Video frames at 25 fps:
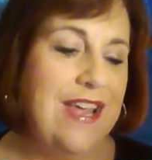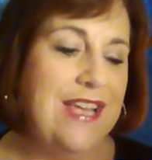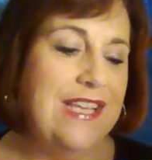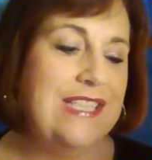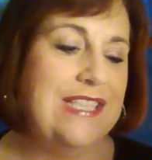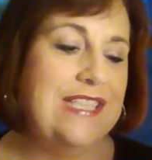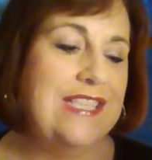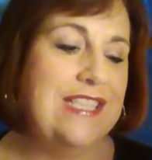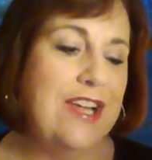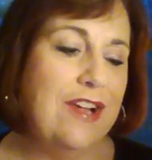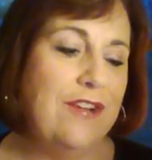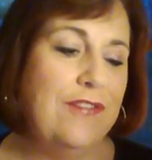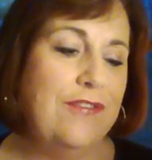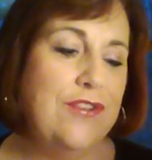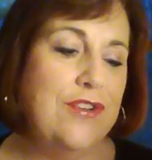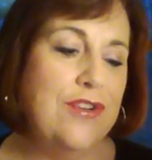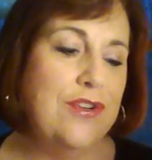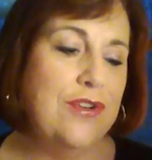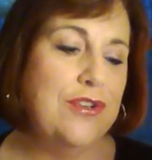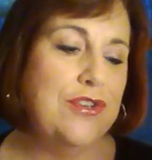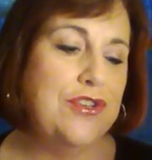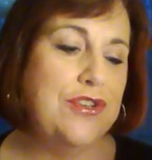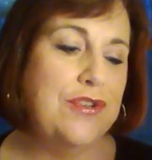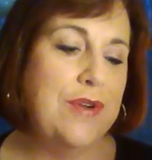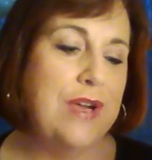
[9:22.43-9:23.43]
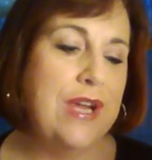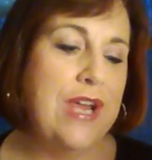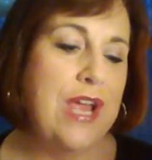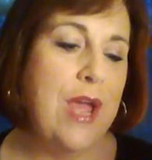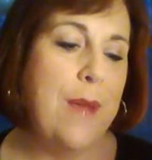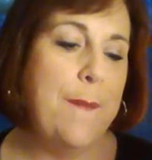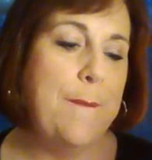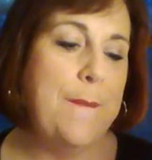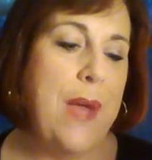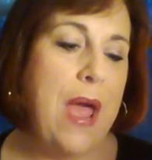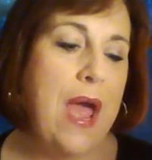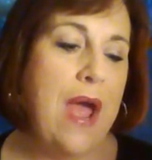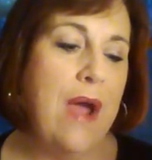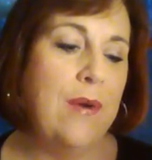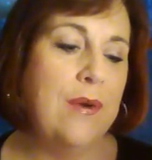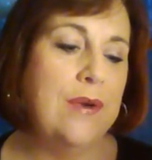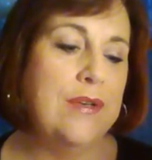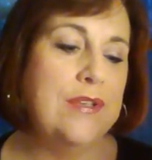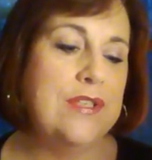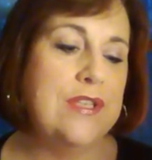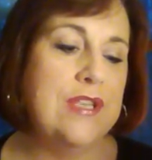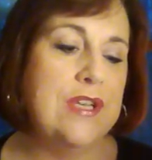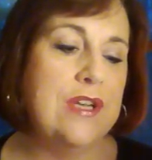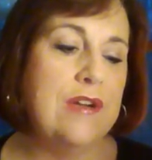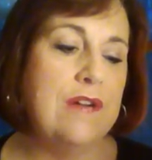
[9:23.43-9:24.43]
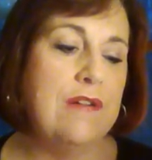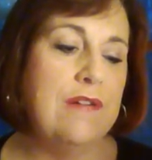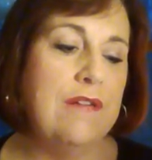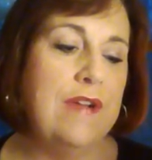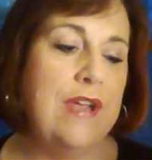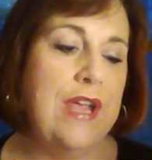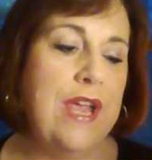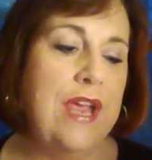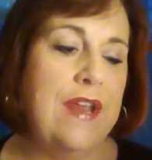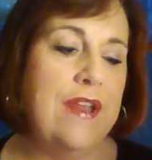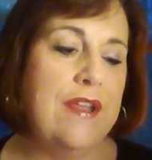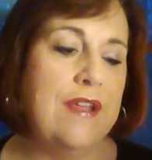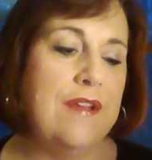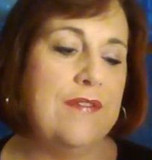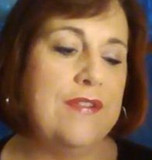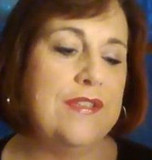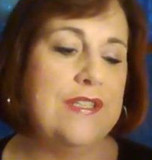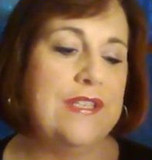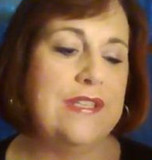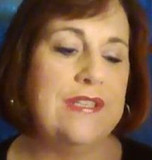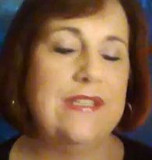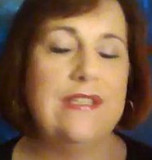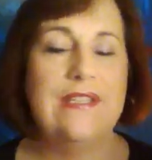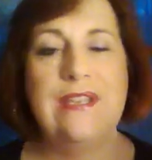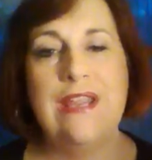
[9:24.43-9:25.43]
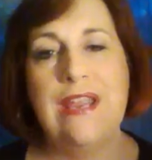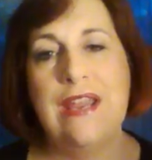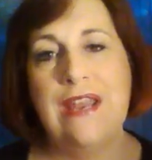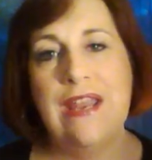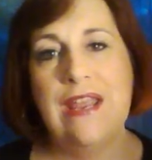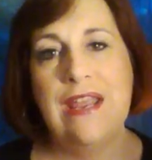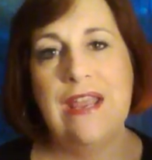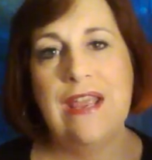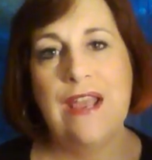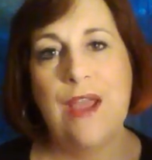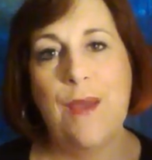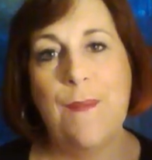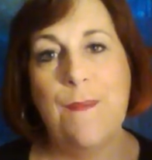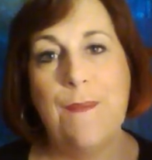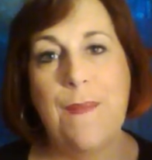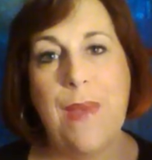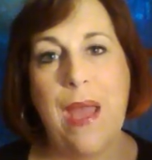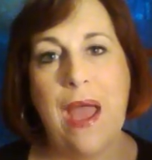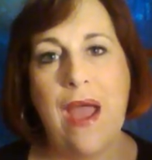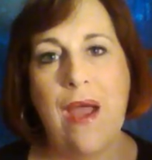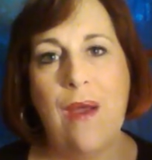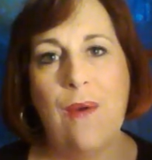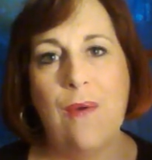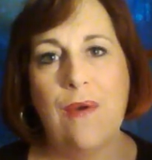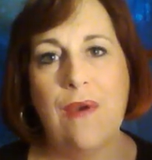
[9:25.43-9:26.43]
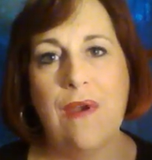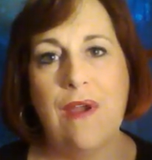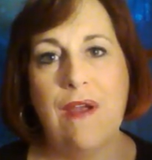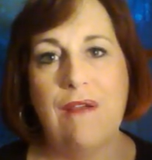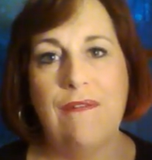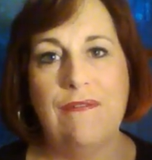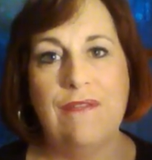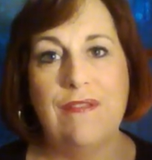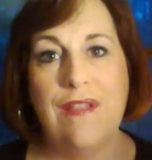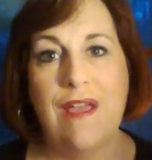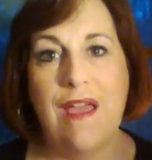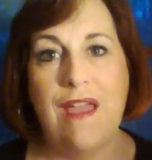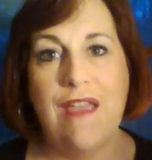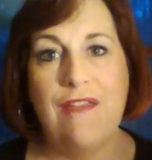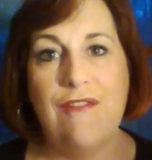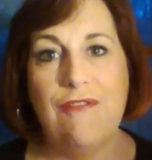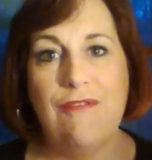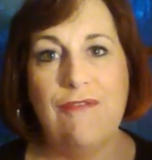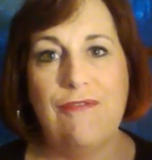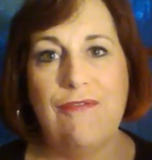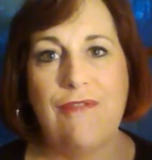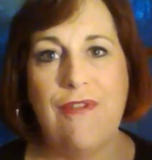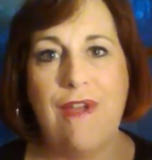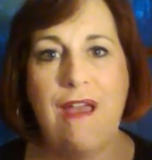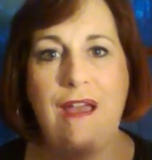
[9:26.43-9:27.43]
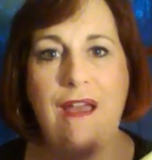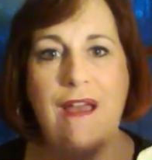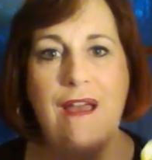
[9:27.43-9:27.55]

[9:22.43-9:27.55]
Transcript: Self-nurturing empowers the creative, sustaining power of life.